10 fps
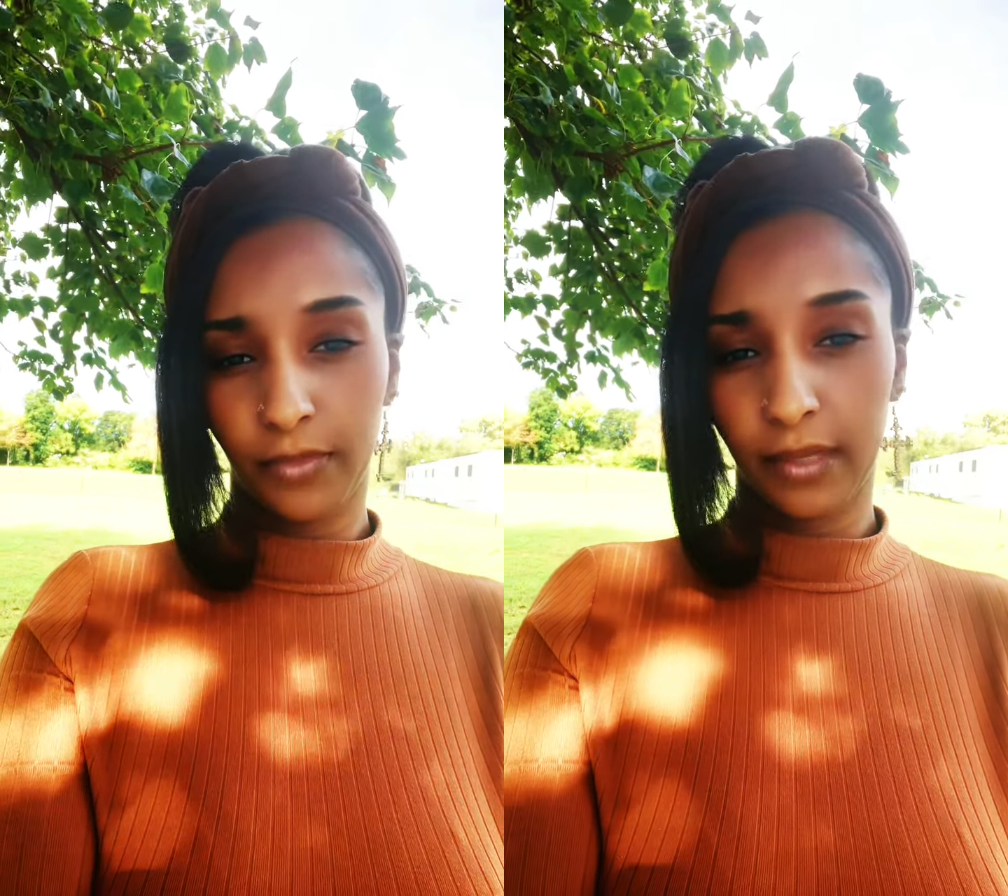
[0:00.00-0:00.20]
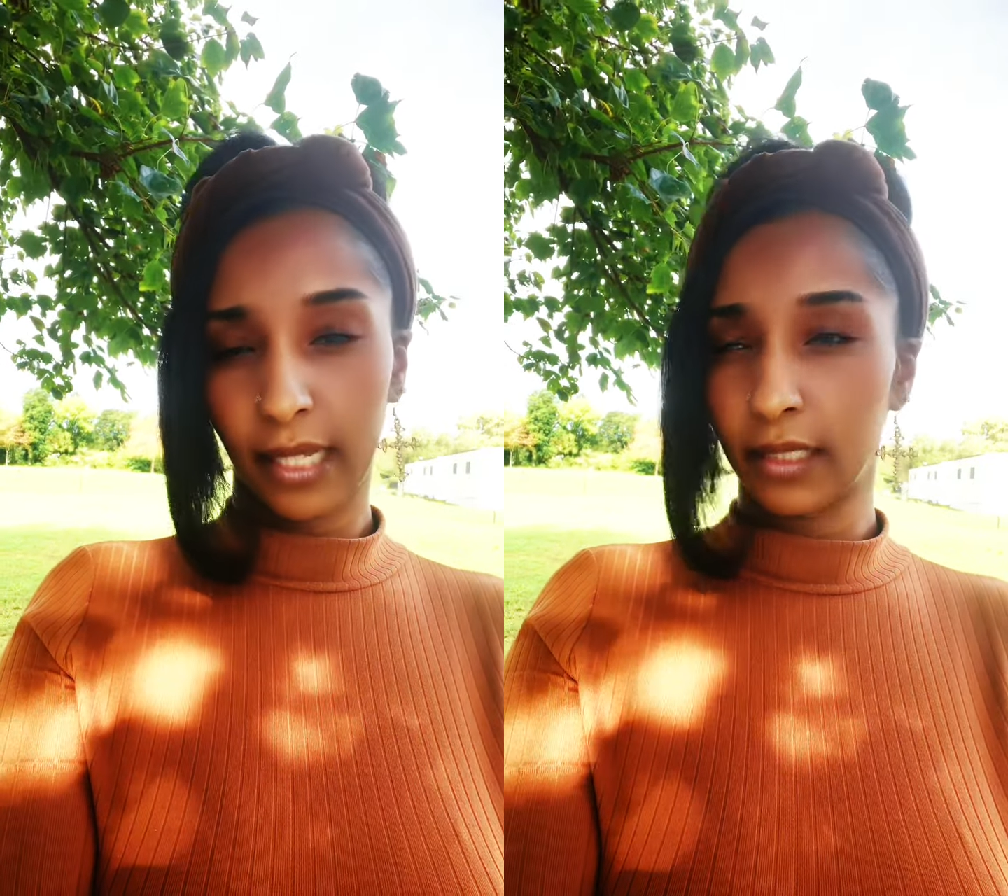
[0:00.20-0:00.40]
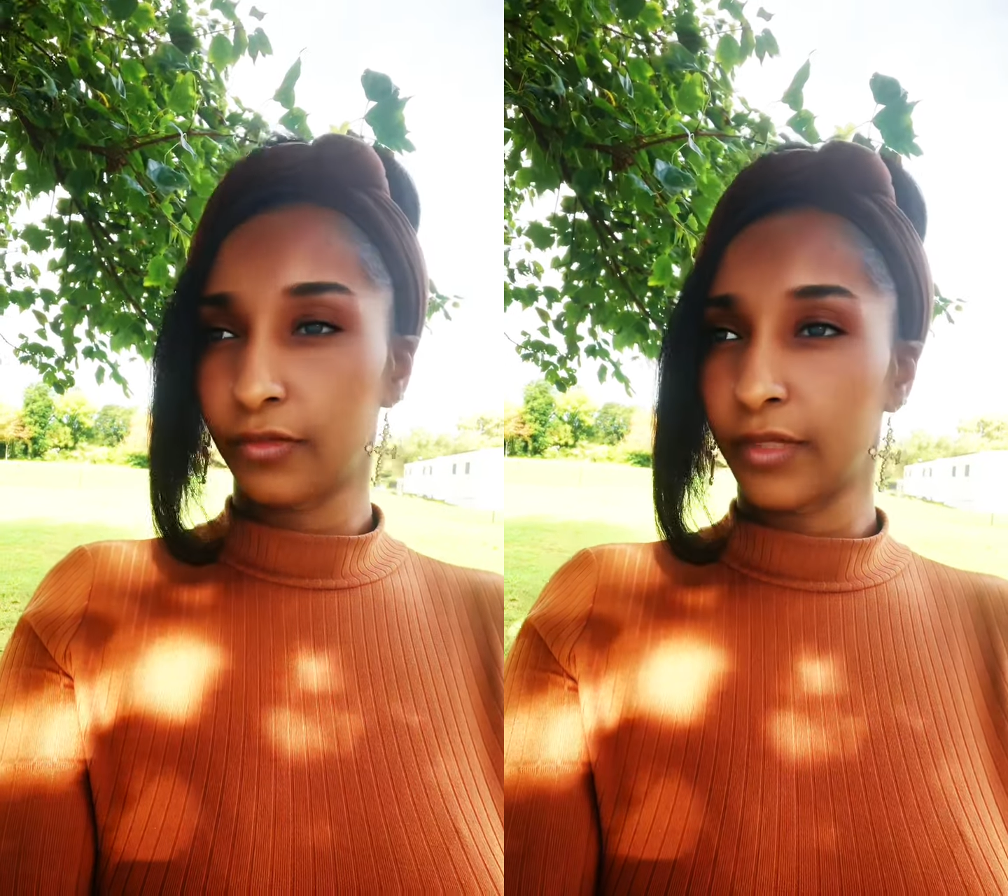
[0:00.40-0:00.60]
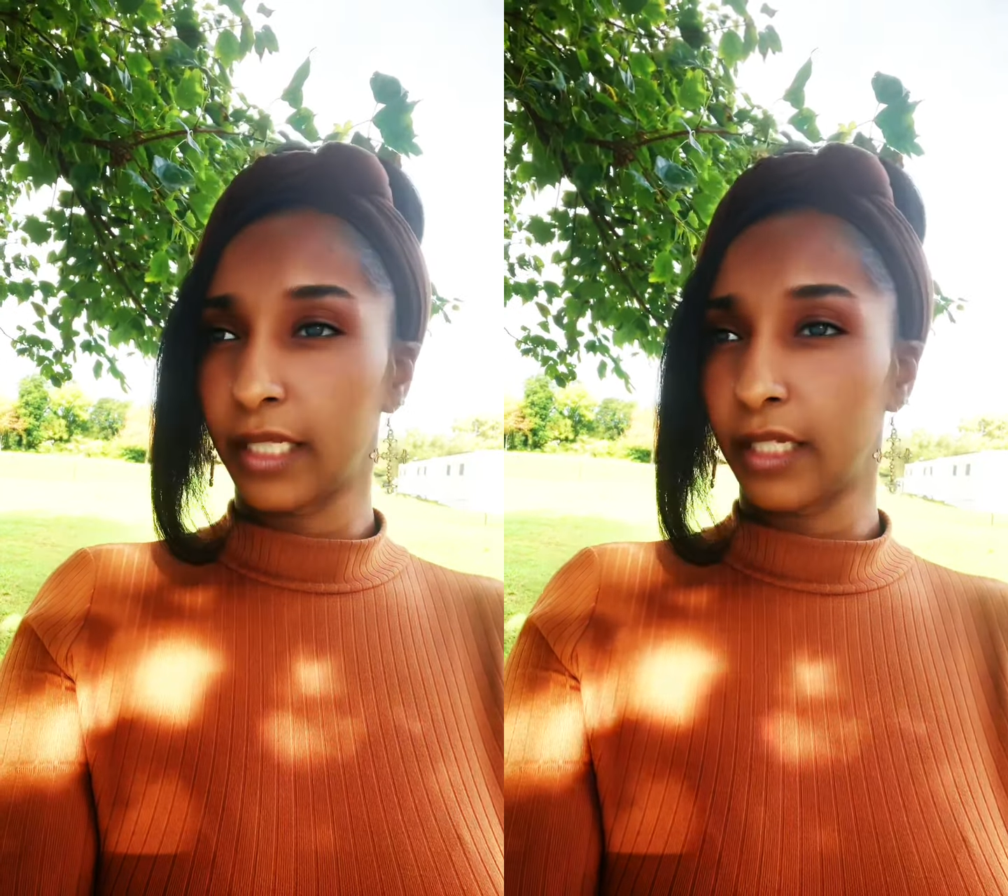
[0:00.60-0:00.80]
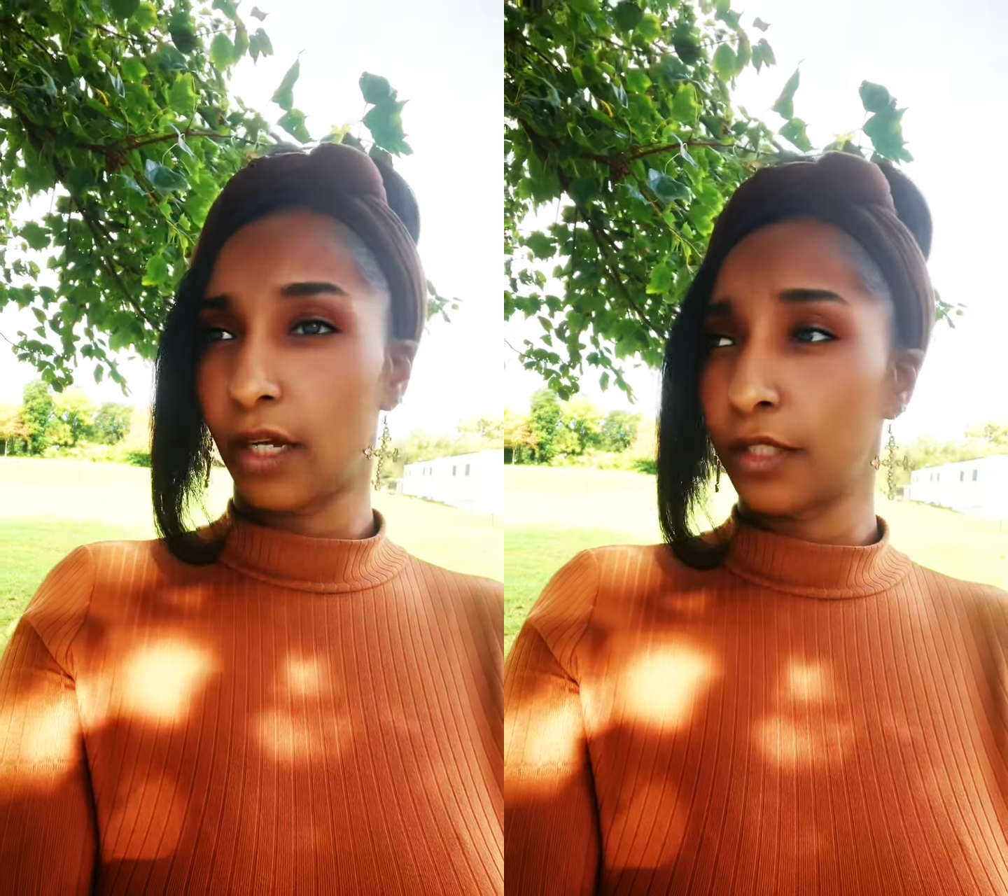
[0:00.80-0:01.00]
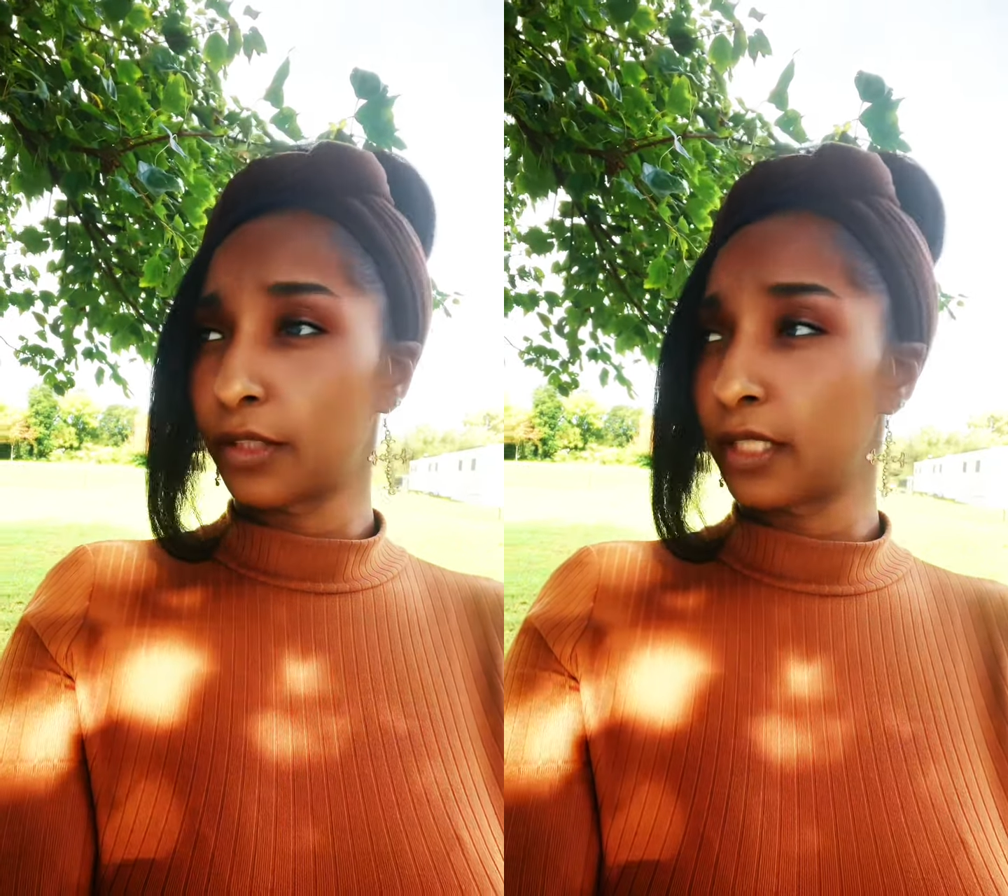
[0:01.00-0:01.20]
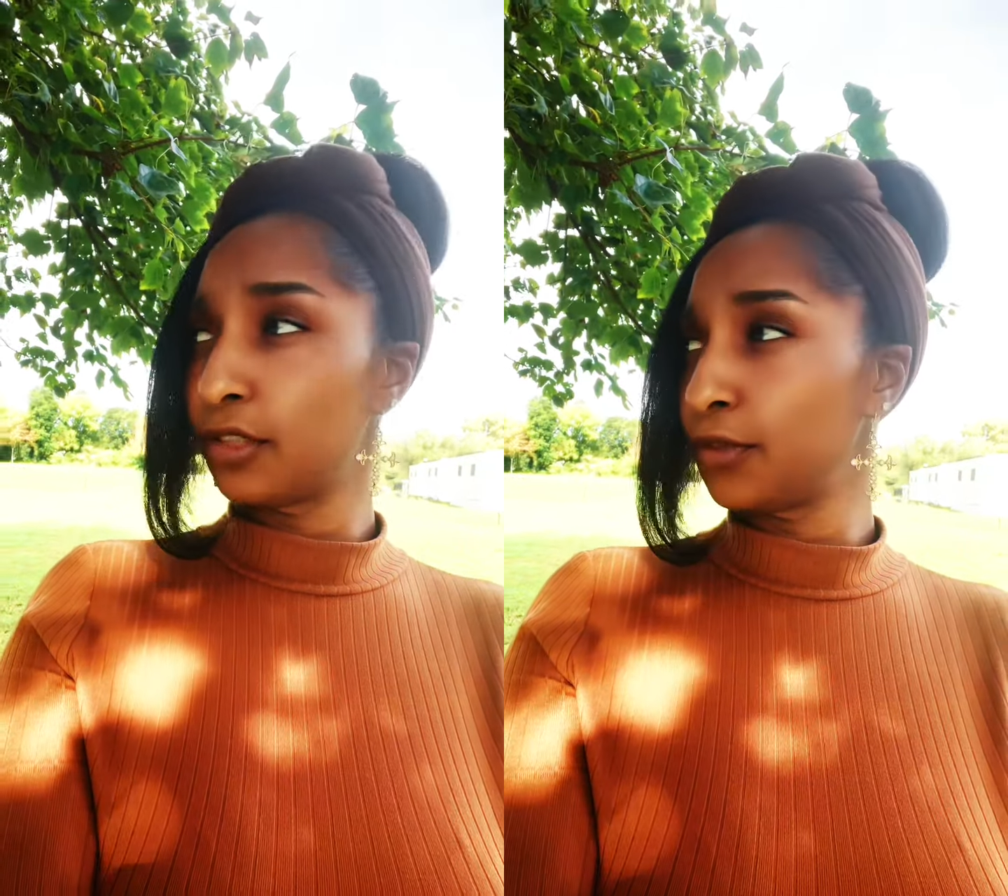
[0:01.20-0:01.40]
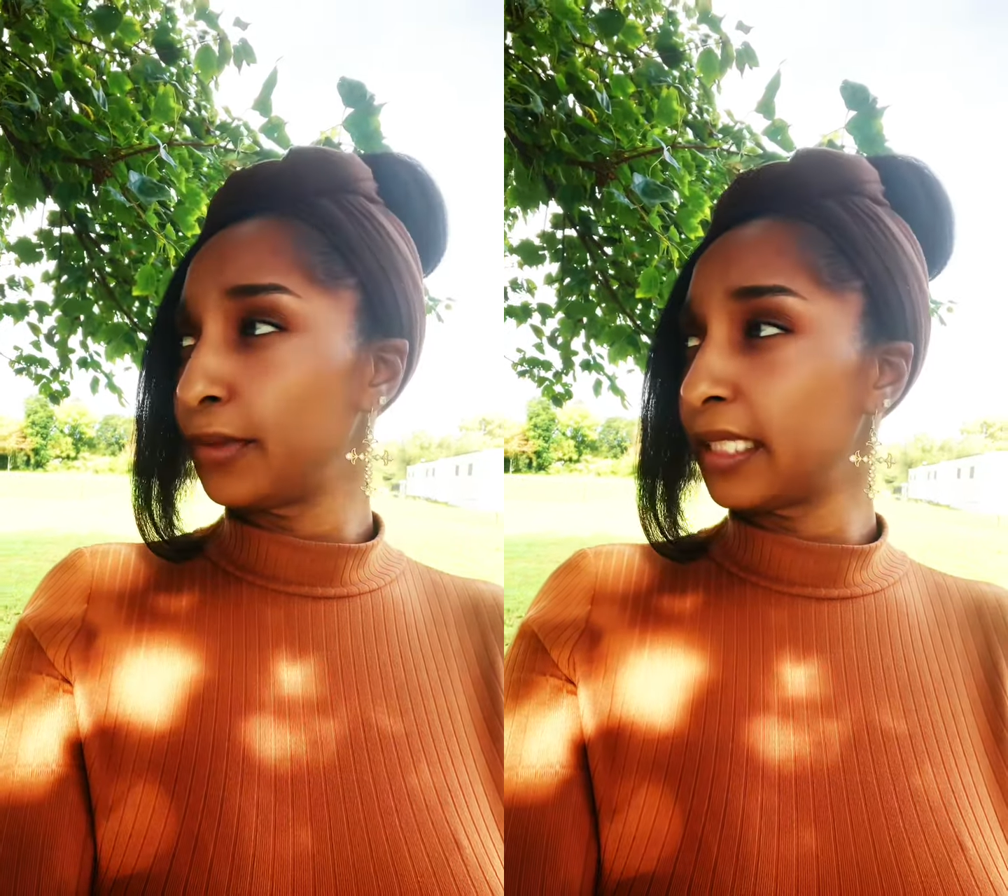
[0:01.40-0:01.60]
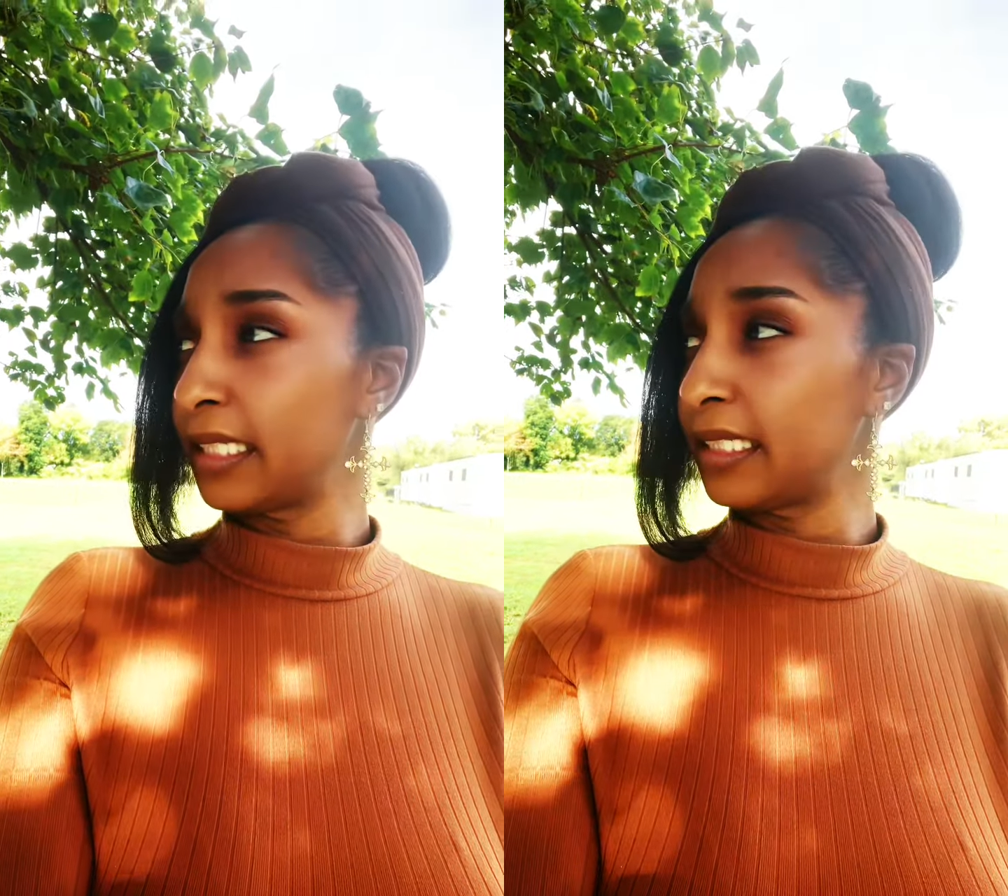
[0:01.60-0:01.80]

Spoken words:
That's really all you can do with this